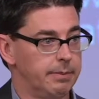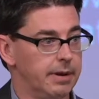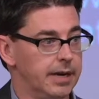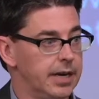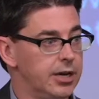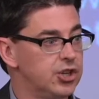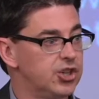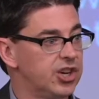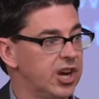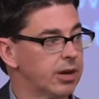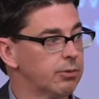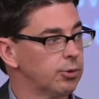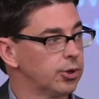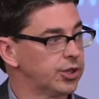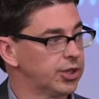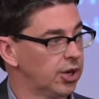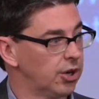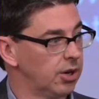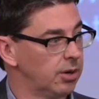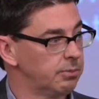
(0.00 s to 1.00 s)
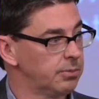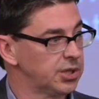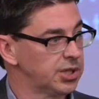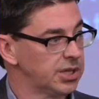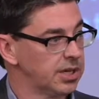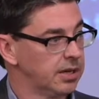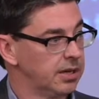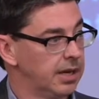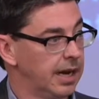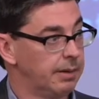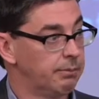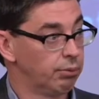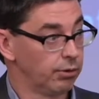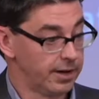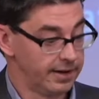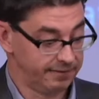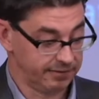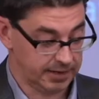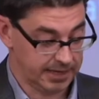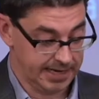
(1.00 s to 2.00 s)
But in general terms, and
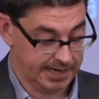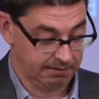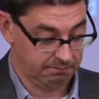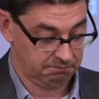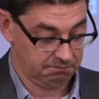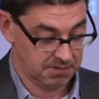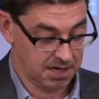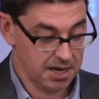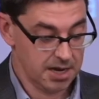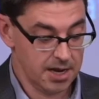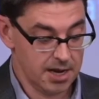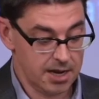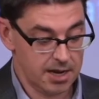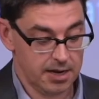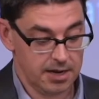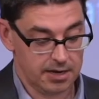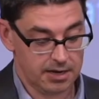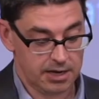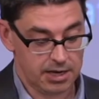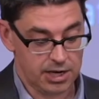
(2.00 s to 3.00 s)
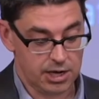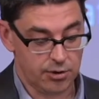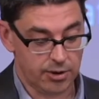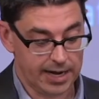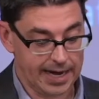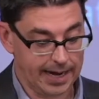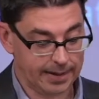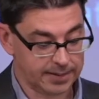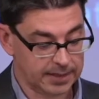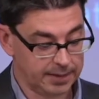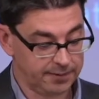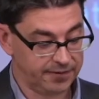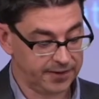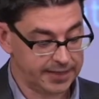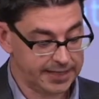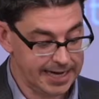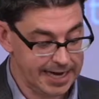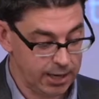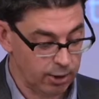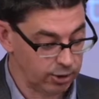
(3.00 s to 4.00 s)
briefly, you can have some
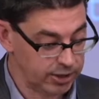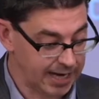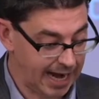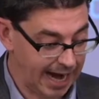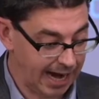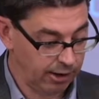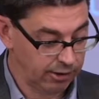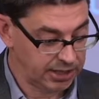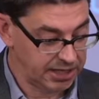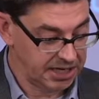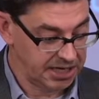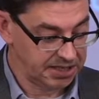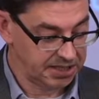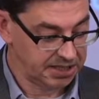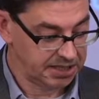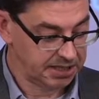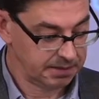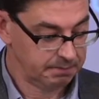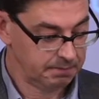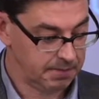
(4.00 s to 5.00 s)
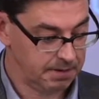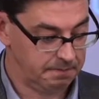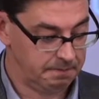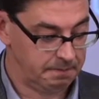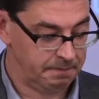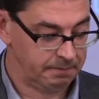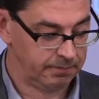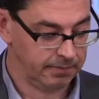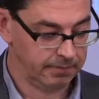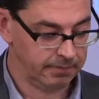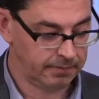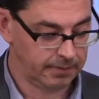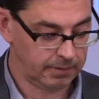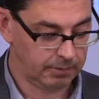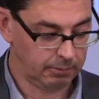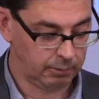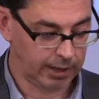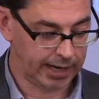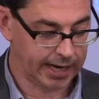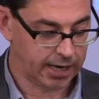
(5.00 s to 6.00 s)
fatigue or tiredness,
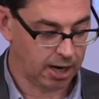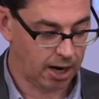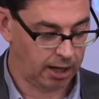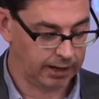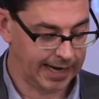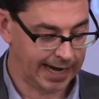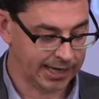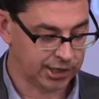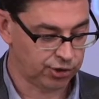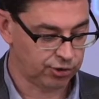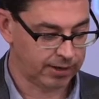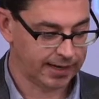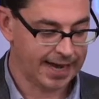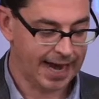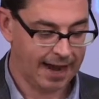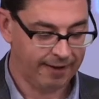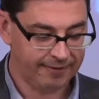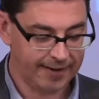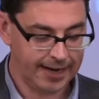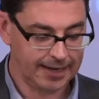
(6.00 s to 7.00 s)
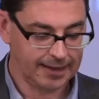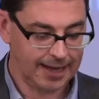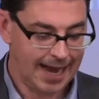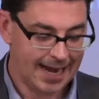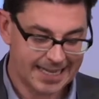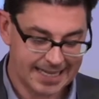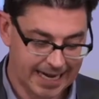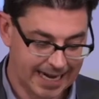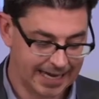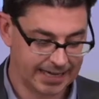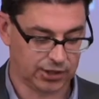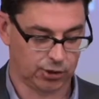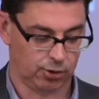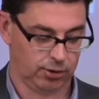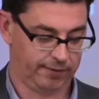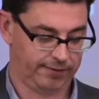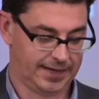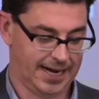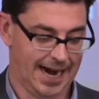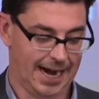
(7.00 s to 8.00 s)
what I call extra cafe latte
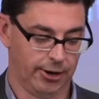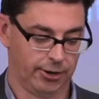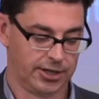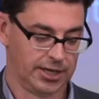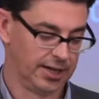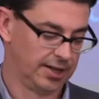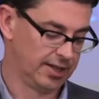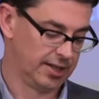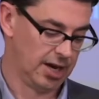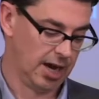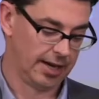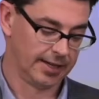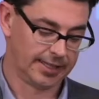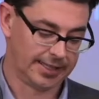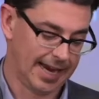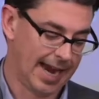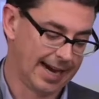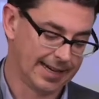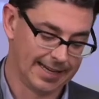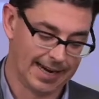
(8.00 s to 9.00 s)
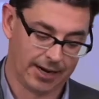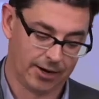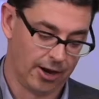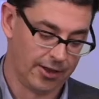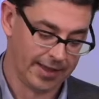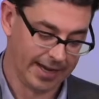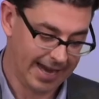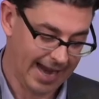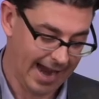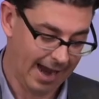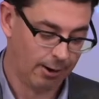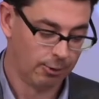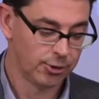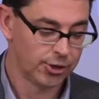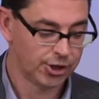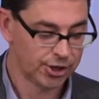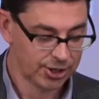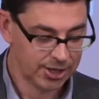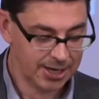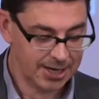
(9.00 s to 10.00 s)
sort of tiredness, not sacked out on the
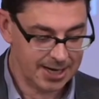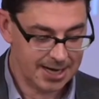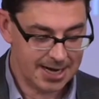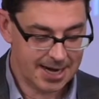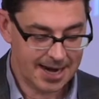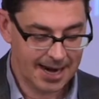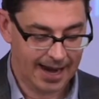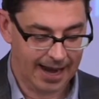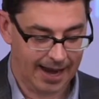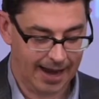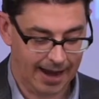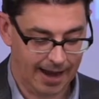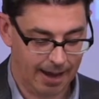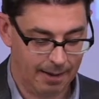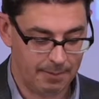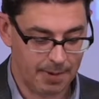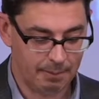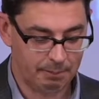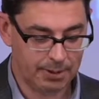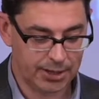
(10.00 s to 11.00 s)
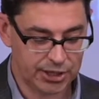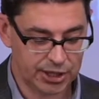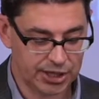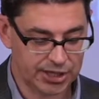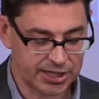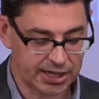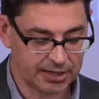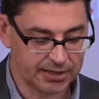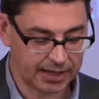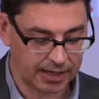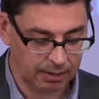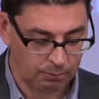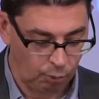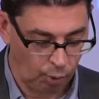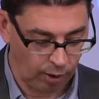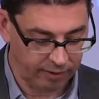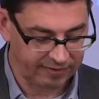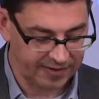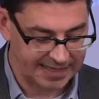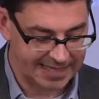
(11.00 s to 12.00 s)
couch, but just a little
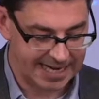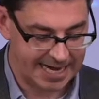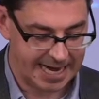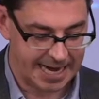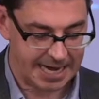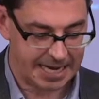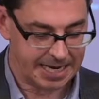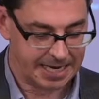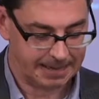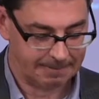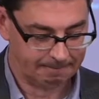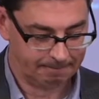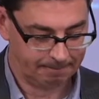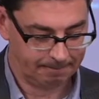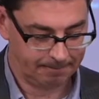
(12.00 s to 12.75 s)
more fatigue.